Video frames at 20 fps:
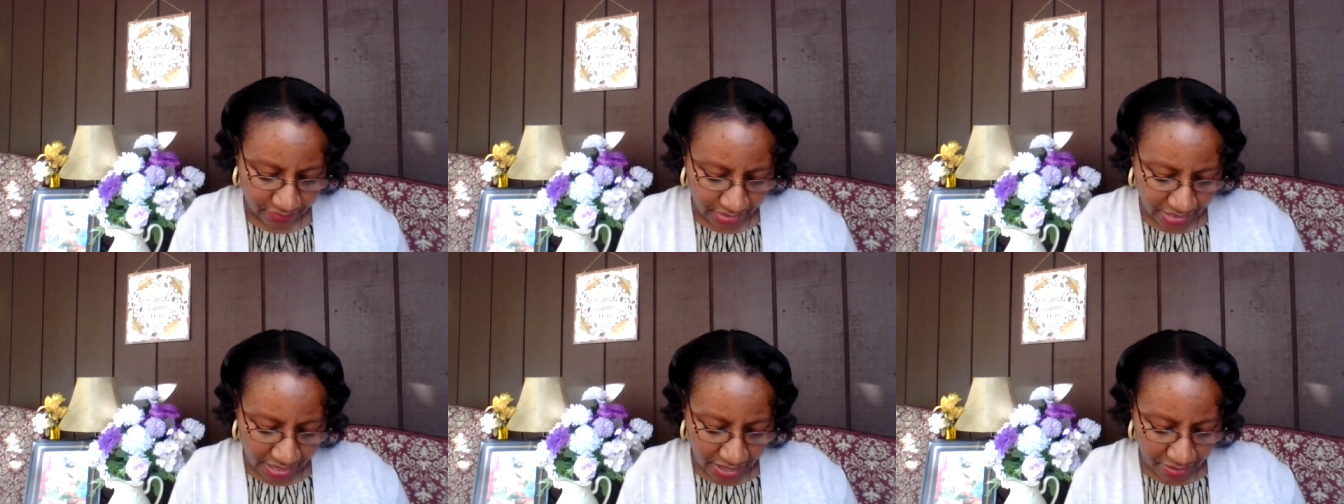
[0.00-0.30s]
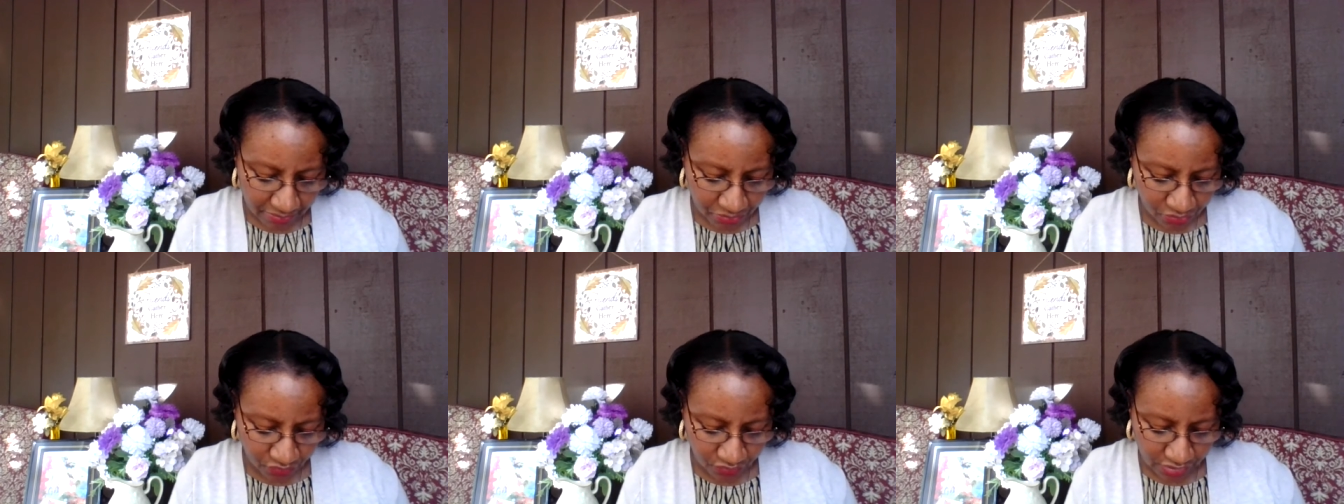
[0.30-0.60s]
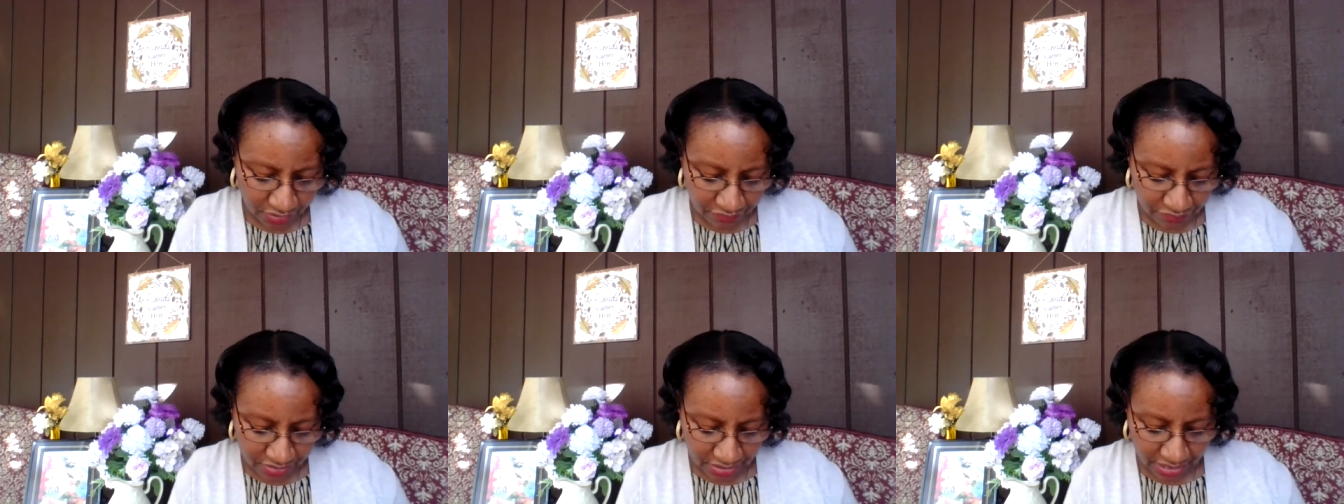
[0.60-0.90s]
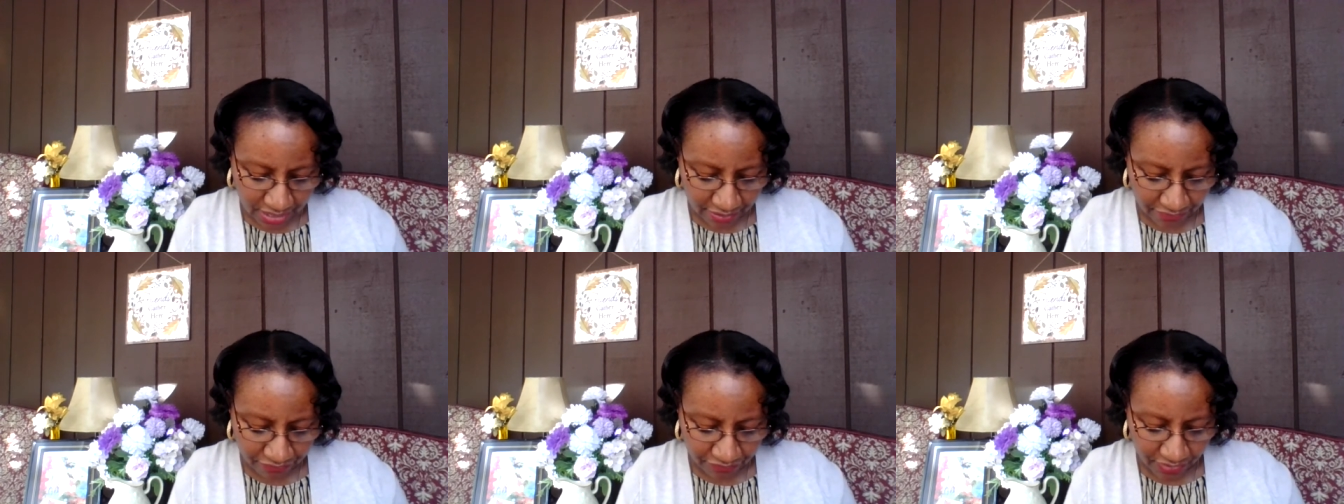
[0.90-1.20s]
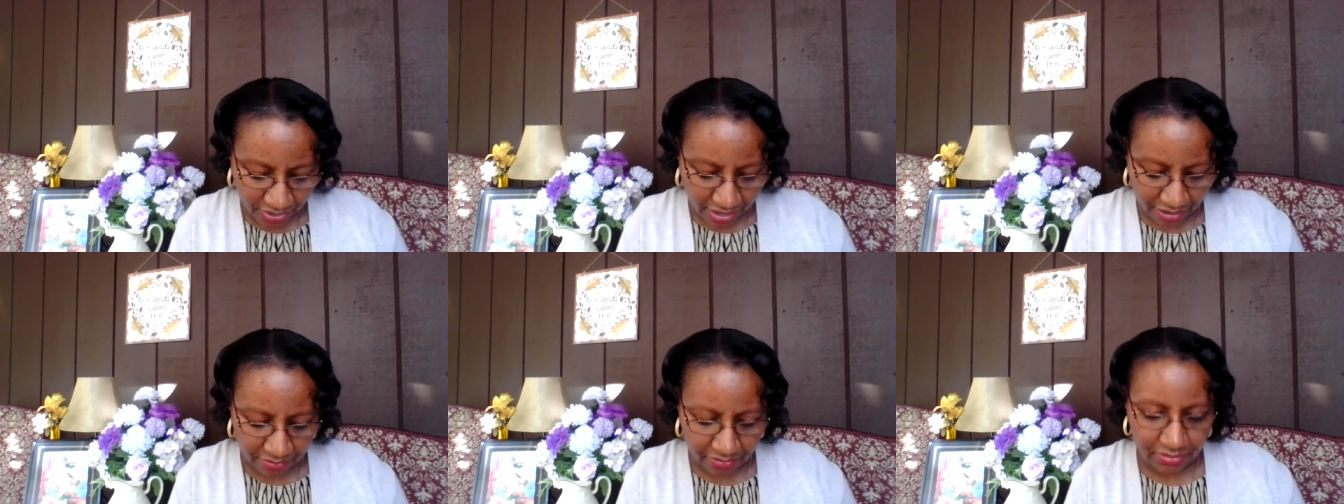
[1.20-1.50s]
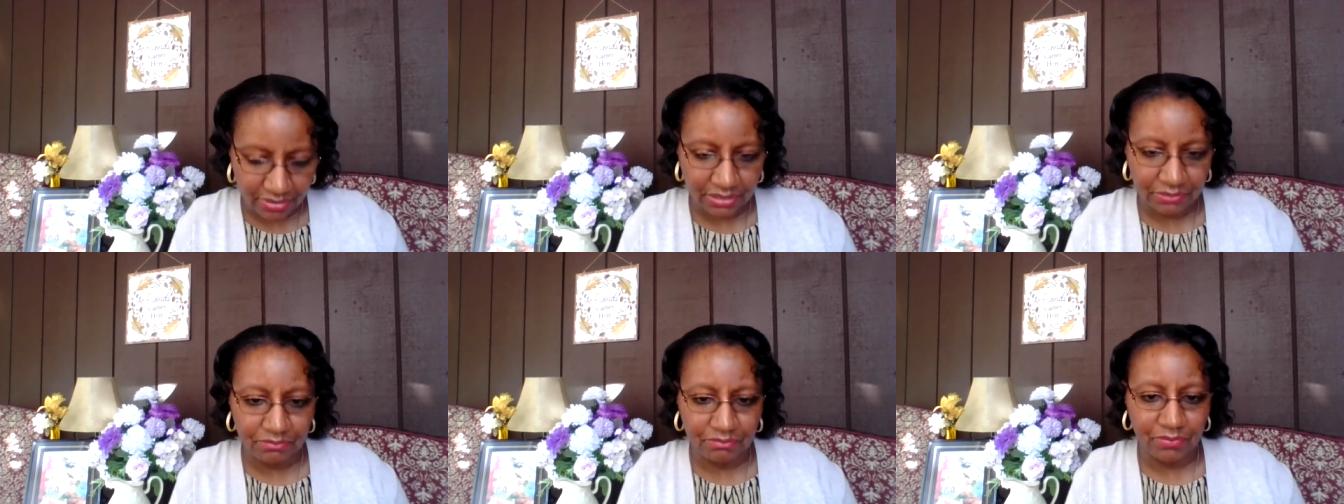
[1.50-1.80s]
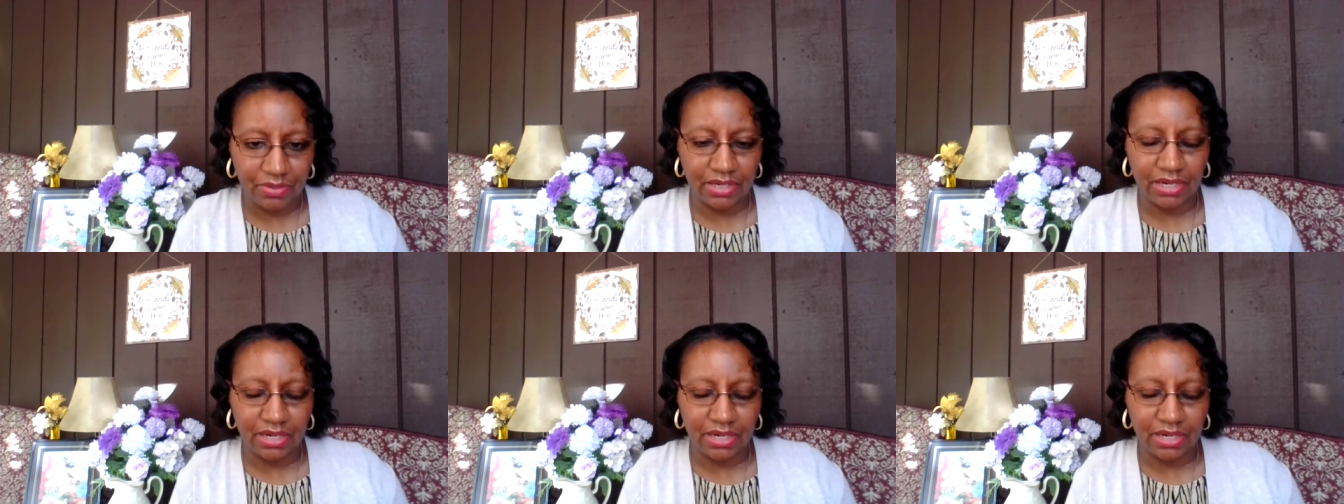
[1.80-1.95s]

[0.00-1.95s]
now I'm grieved that I, I in,